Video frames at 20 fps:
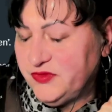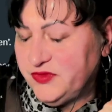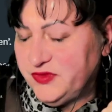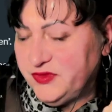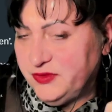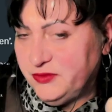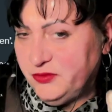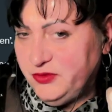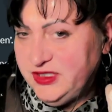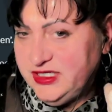
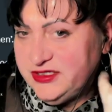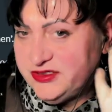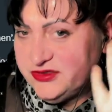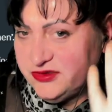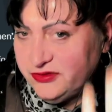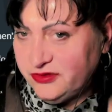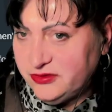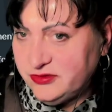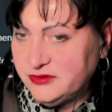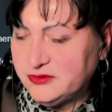we
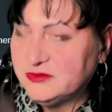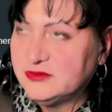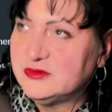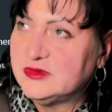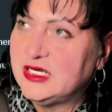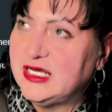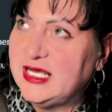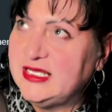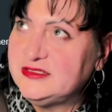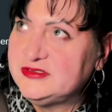do
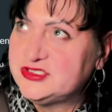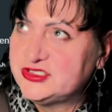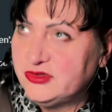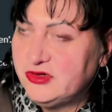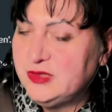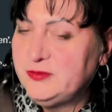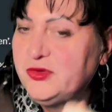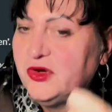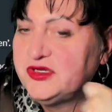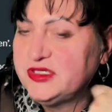
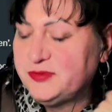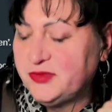enjoy body